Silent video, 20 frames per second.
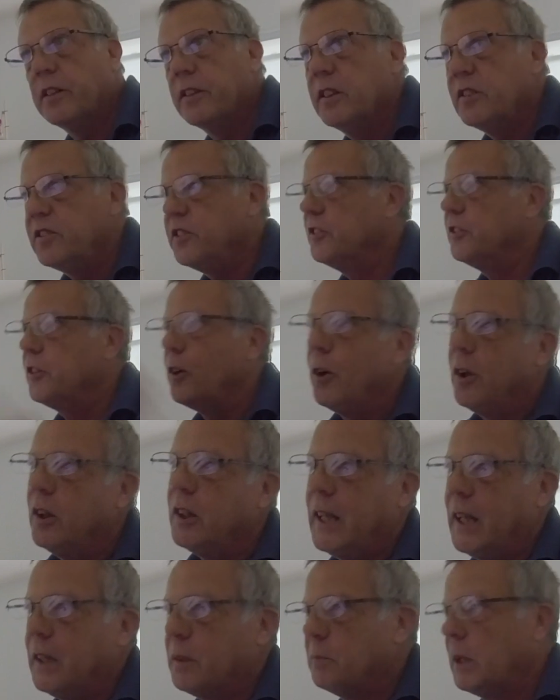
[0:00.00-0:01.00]
This is all
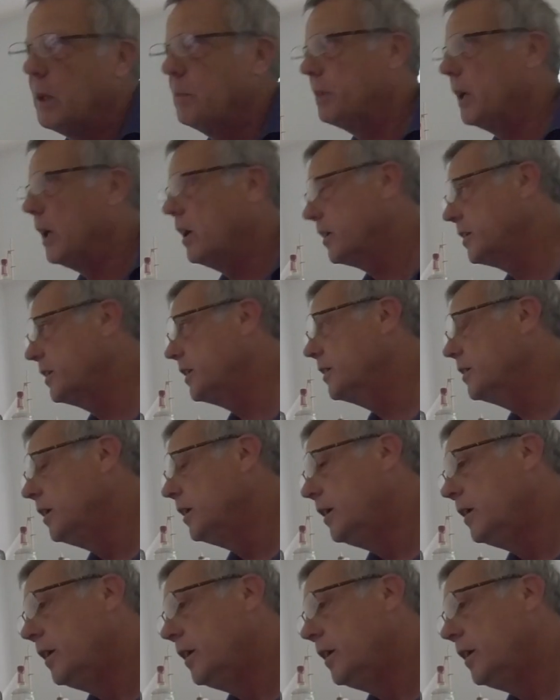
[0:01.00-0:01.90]
out of my pocket.